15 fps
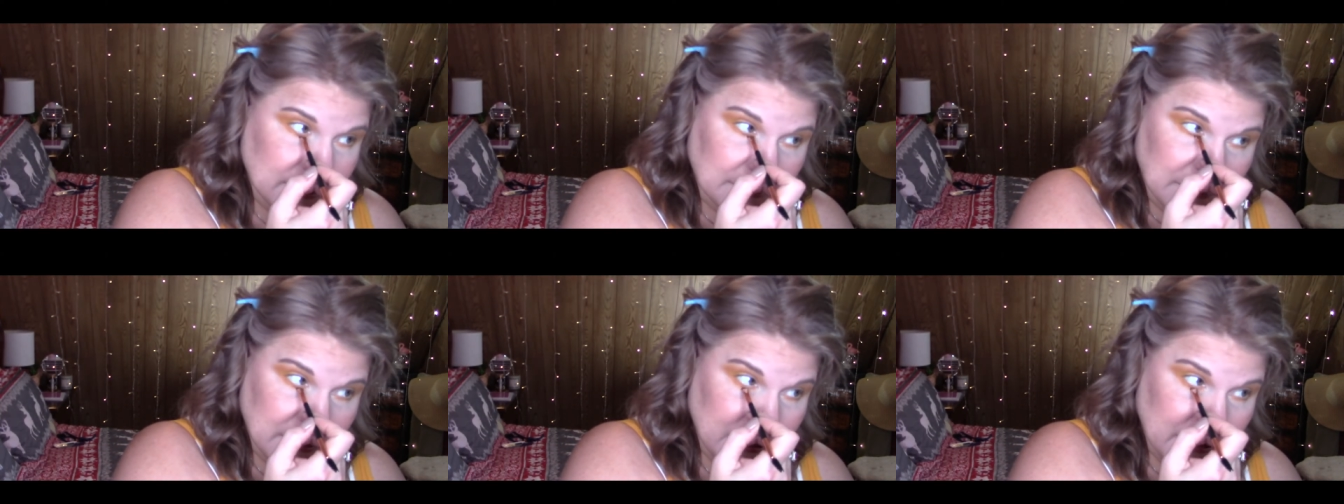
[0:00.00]

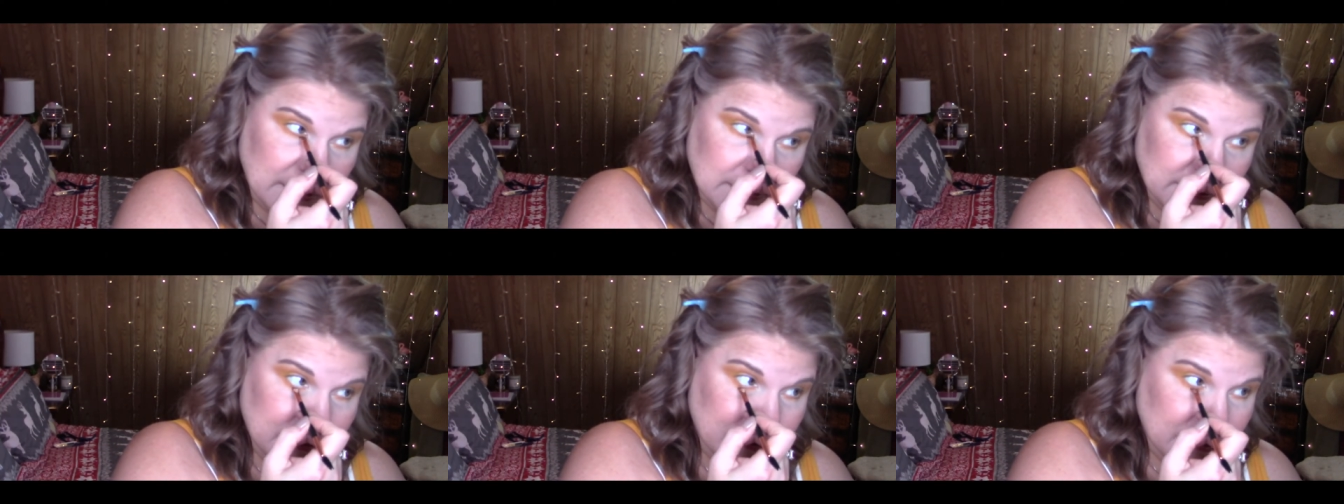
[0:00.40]
some
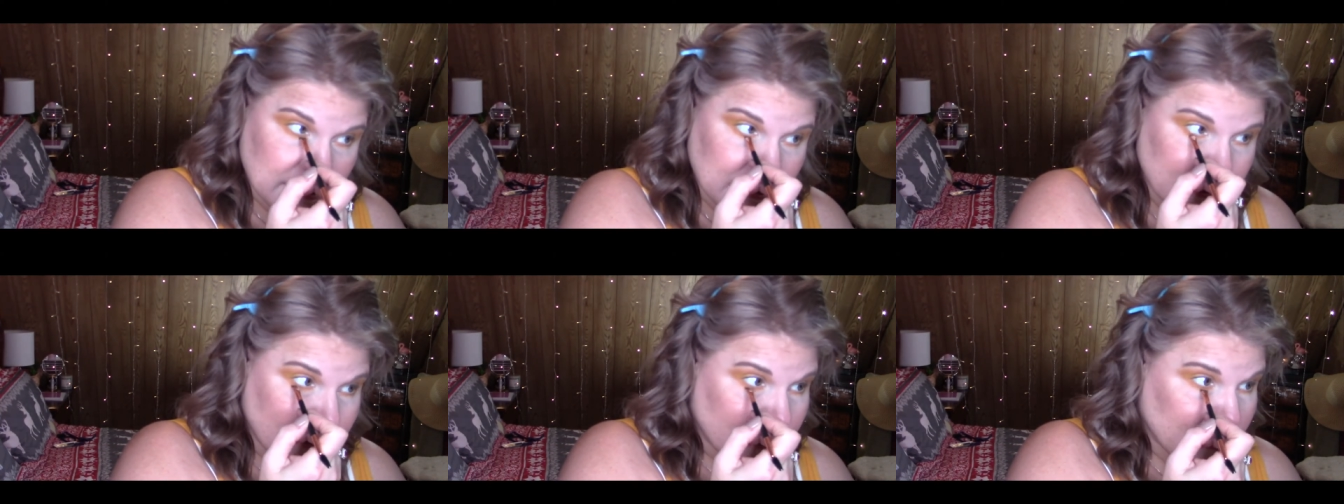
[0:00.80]
cut
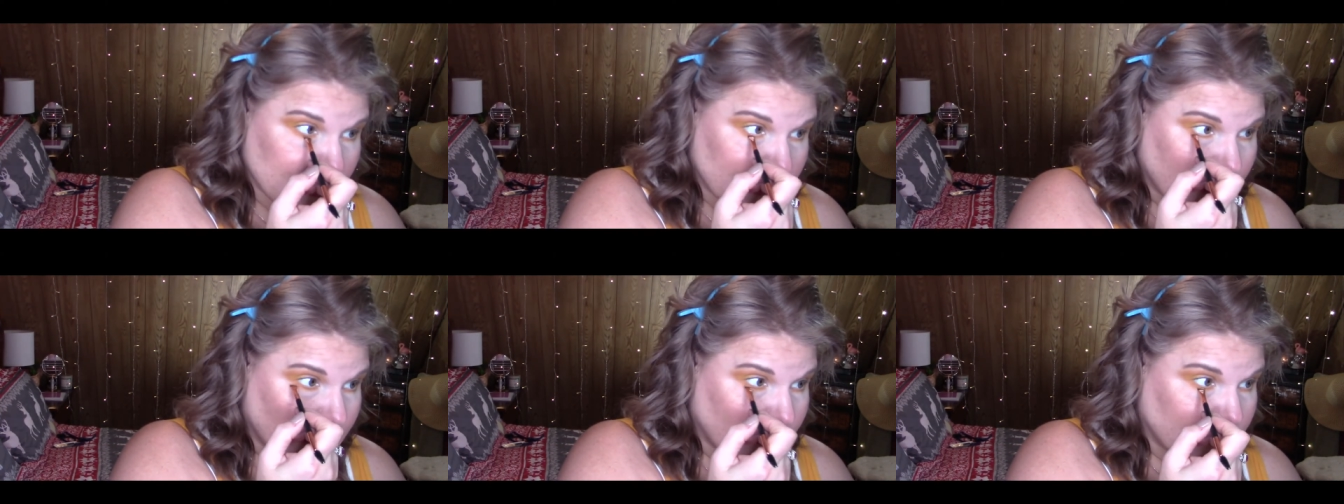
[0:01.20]

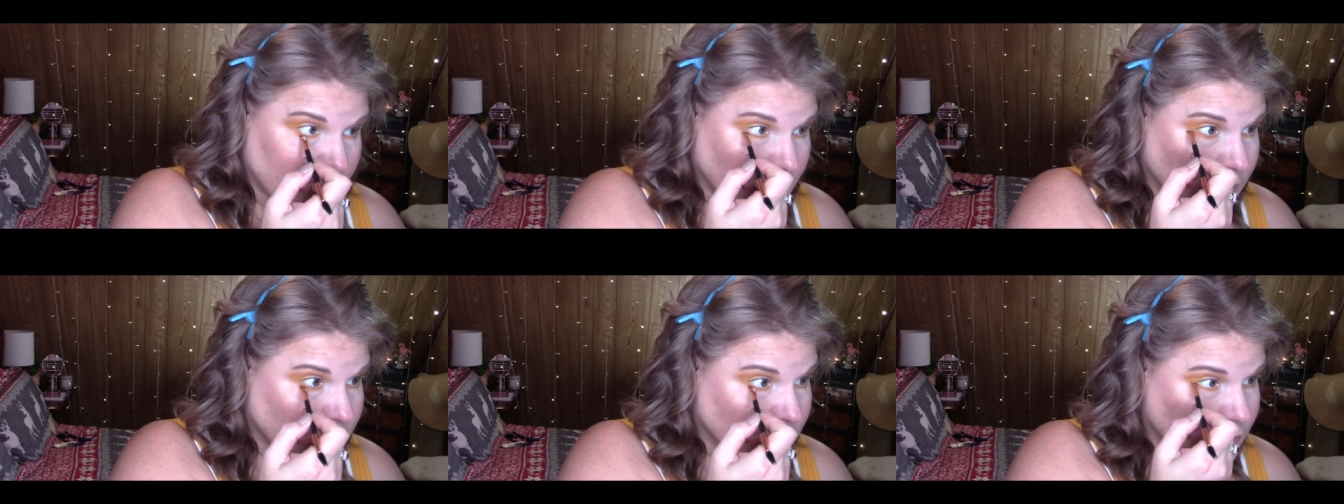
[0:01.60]
and
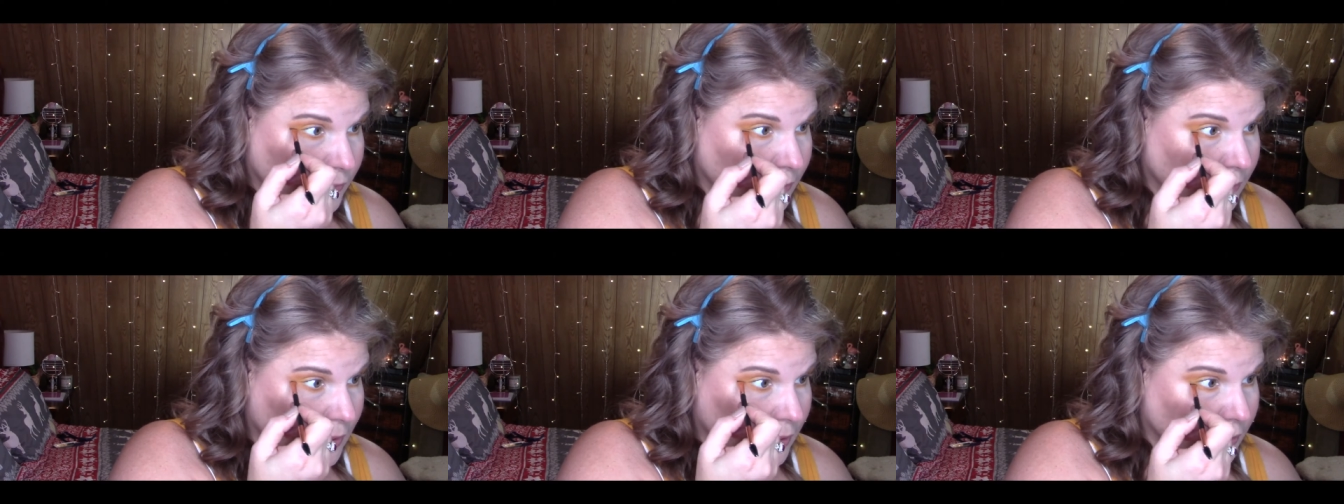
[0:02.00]
we can choose
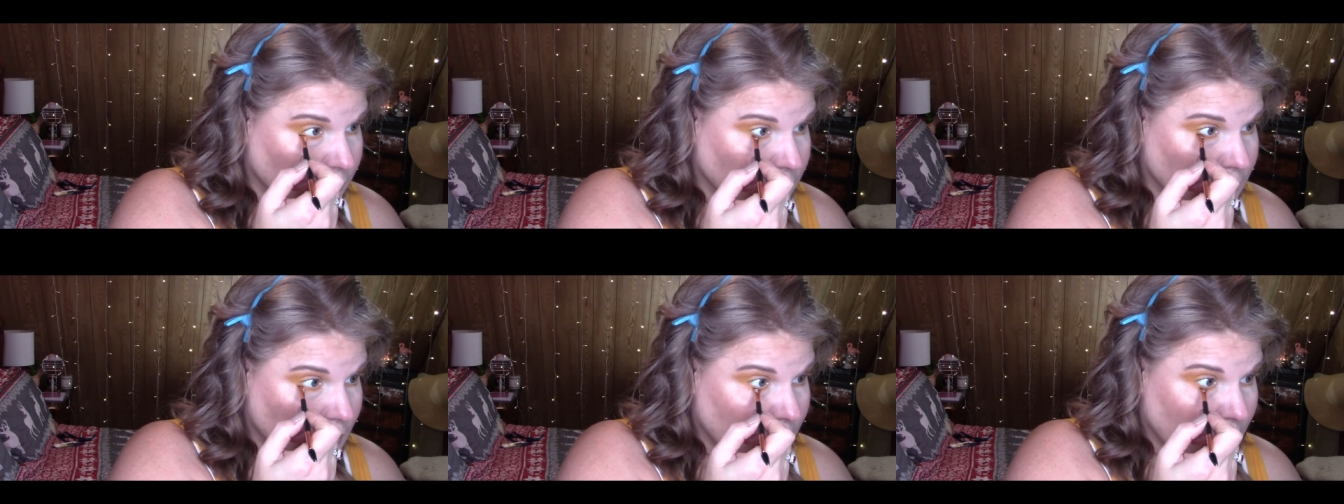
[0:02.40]
from
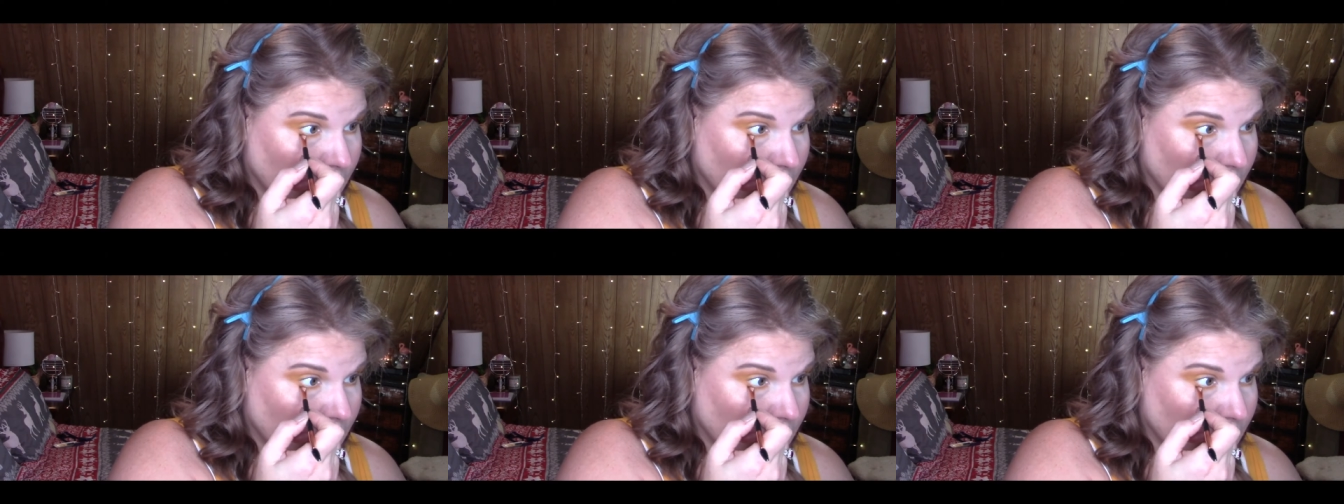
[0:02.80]
those.